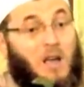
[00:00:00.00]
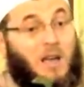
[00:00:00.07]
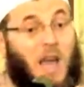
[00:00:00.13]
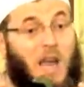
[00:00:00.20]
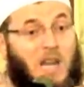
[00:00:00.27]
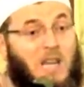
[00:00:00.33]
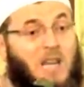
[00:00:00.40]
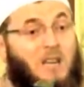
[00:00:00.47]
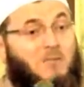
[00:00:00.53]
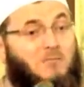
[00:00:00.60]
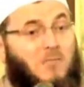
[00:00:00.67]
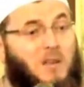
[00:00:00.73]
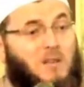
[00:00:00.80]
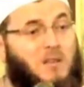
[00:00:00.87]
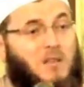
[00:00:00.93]
Can you
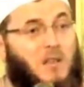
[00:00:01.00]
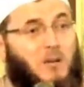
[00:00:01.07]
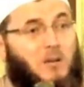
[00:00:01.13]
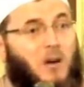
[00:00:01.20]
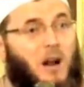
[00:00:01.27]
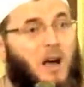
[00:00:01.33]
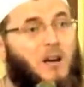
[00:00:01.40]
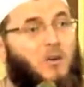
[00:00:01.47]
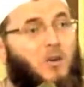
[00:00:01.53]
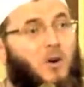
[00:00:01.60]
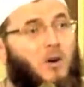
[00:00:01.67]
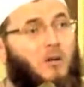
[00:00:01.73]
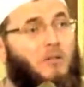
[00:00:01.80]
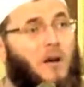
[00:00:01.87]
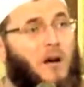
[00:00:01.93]
imagine the Quran
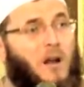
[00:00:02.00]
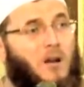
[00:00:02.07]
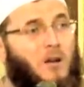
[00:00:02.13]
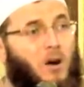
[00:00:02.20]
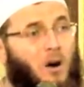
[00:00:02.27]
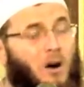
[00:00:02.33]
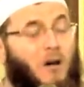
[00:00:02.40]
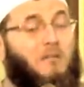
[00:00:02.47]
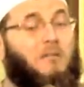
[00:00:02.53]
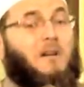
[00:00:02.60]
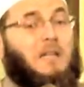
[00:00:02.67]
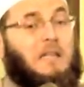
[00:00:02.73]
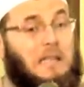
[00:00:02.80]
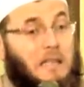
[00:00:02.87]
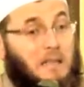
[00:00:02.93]
over and
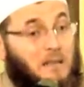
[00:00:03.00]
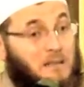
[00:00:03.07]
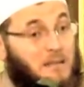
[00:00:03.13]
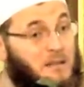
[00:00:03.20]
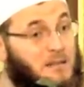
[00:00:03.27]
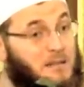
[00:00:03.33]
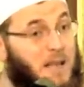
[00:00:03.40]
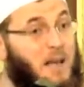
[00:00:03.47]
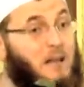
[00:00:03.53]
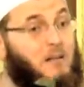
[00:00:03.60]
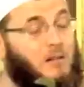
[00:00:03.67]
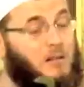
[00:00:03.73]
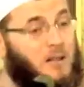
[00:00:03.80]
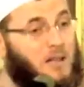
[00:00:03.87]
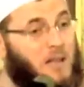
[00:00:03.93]
over tells us that
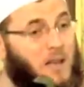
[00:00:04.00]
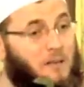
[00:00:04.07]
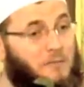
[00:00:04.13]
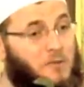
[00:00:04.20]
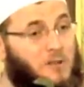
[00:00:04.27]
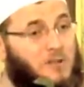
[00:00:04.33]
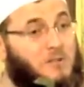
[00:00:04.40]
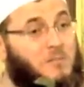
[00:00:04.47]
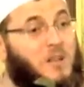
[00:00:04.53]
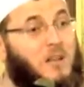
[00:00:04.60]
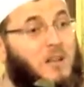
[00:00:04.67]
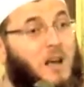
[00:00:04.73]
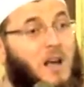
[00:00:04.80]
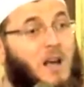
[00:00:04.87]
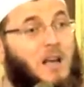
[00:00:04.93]
on the day of judgment,